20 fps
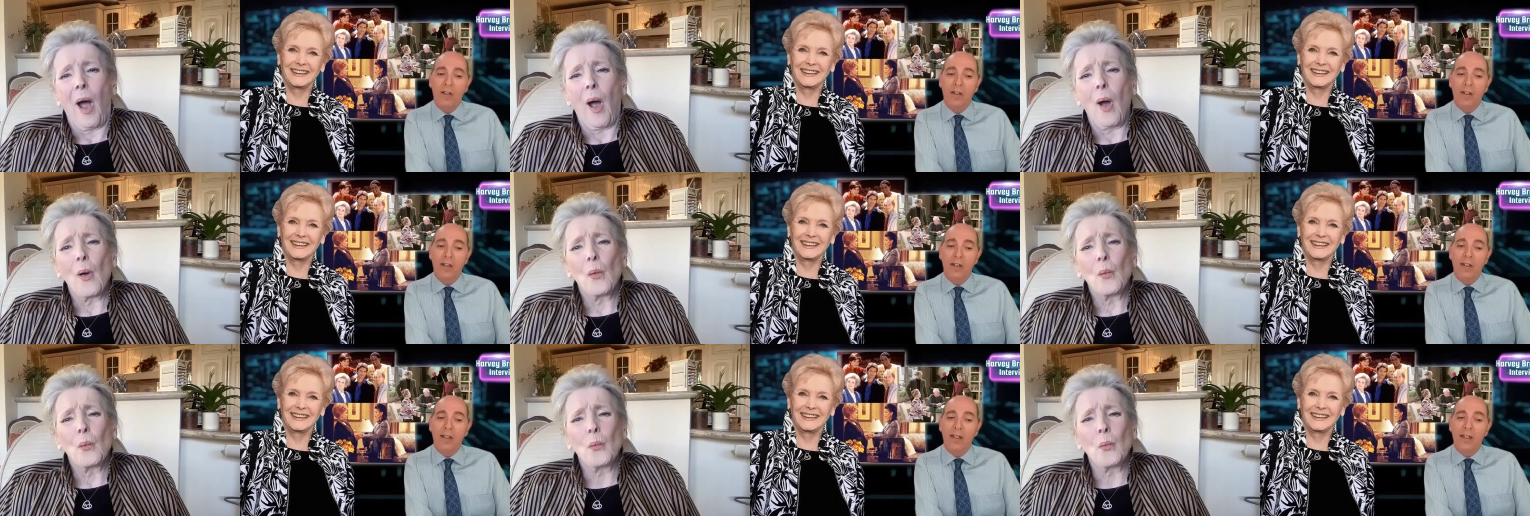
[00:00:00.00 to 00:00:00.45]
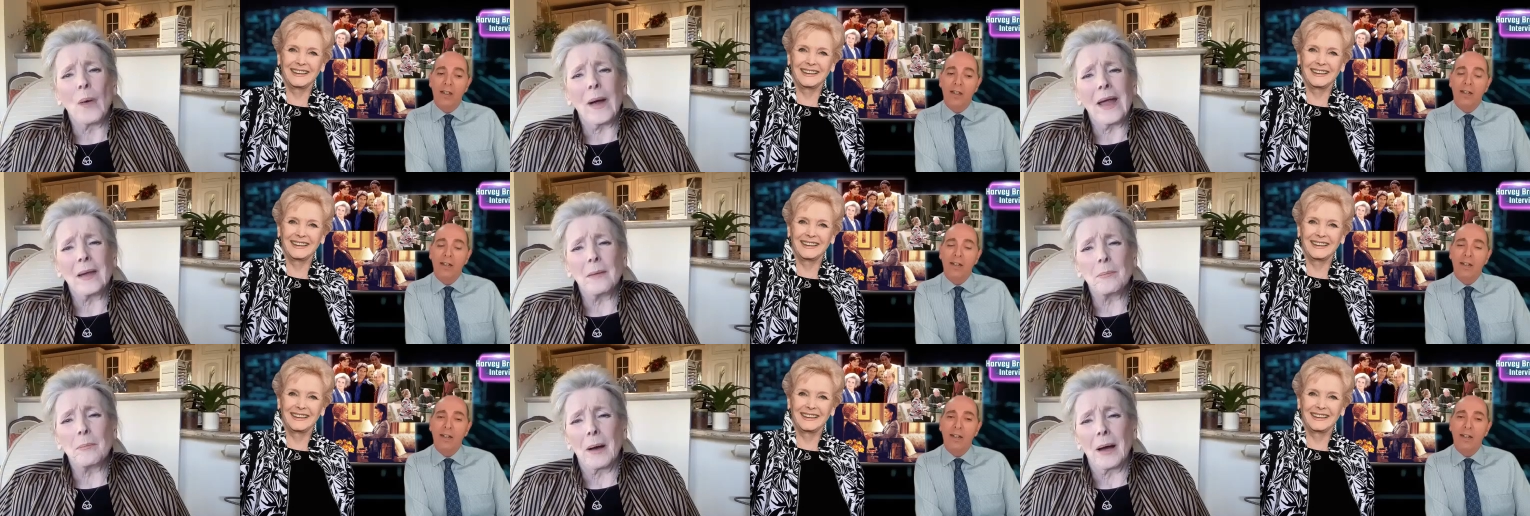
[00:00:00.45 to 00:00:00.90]
Speaker 1: Oh,
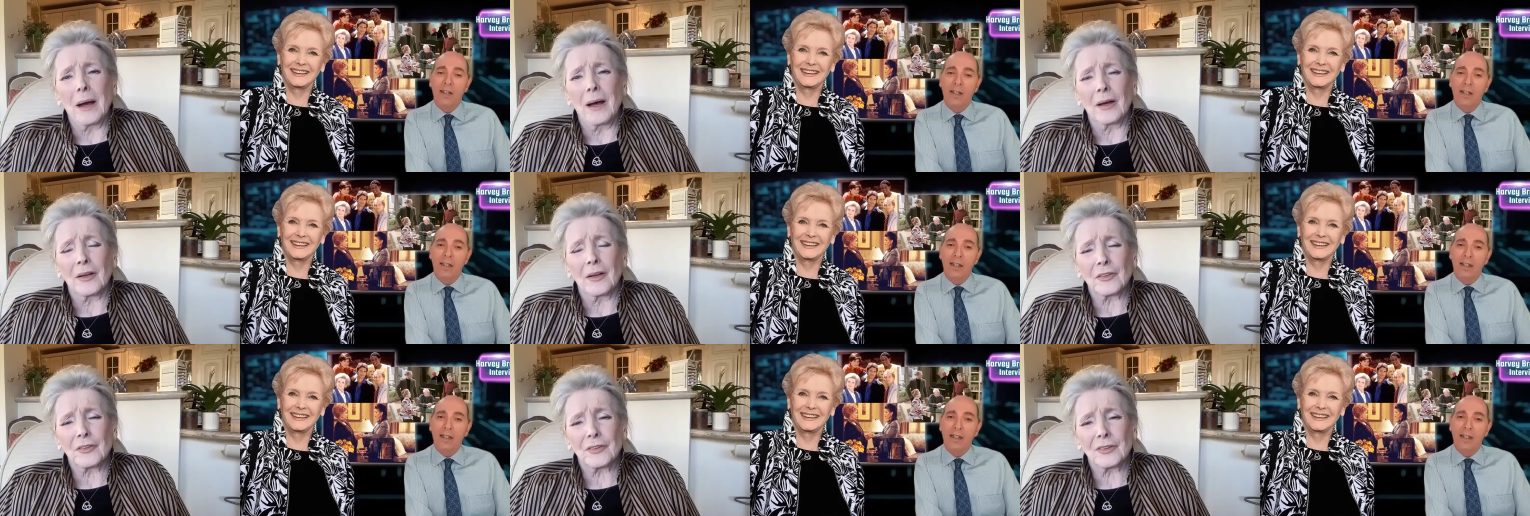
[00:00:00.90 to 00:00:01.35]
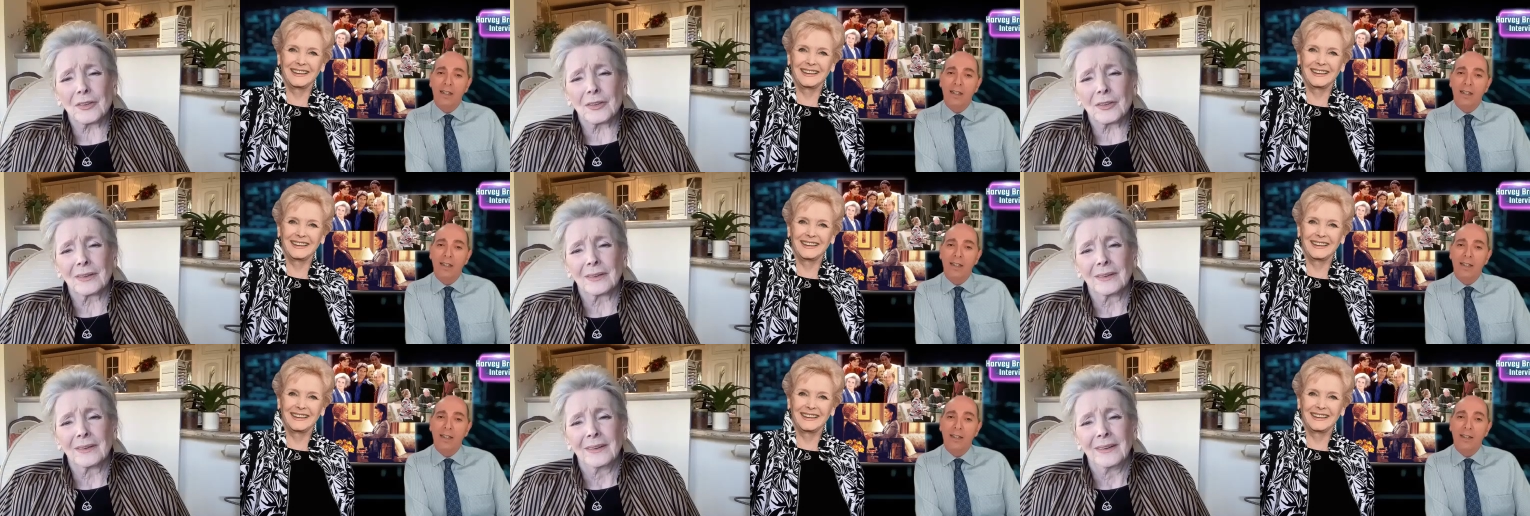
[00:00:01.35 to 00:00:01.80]
way past.
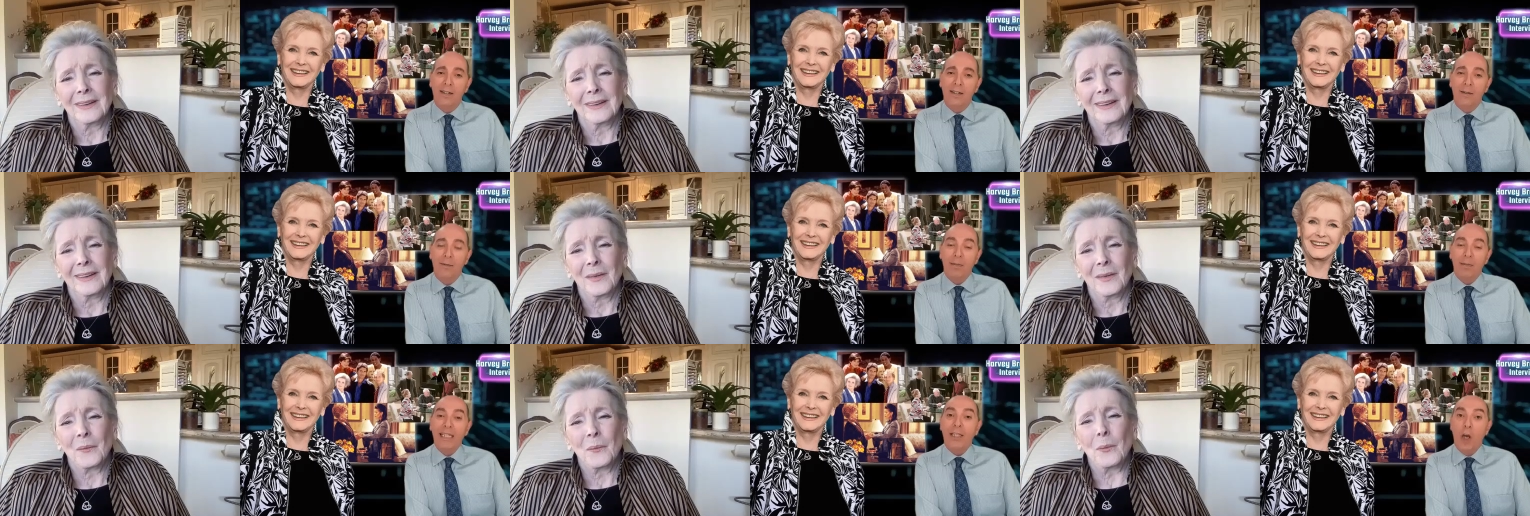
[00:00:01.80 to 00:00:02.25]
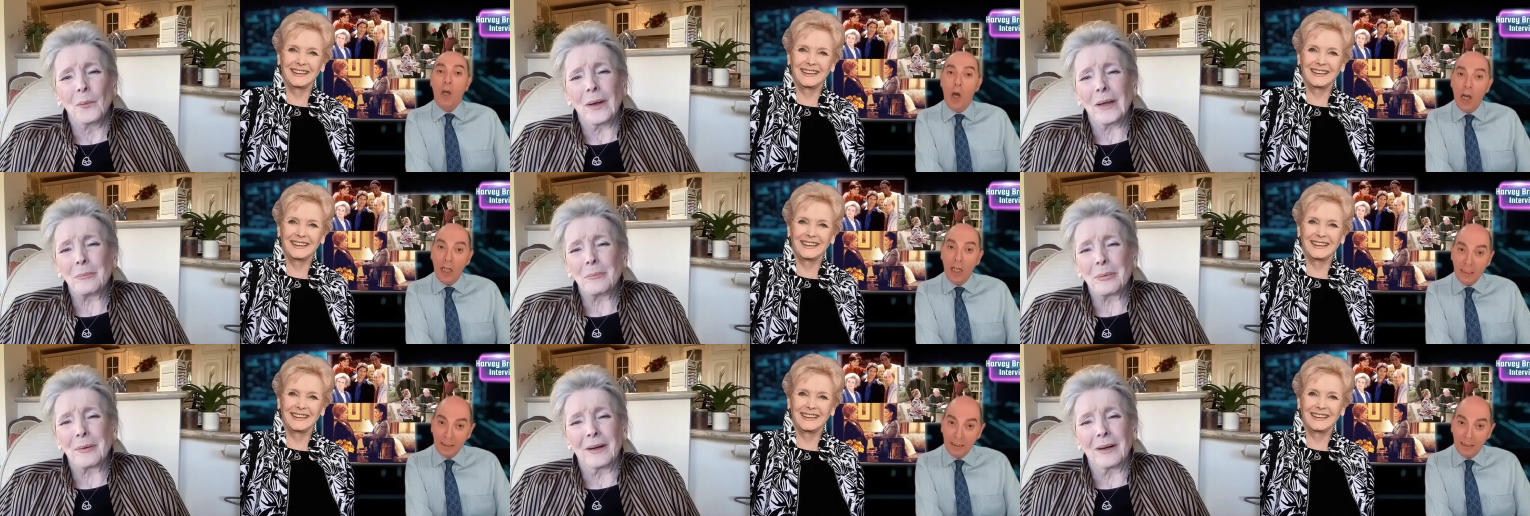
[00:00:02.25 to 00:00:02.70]
Beyond?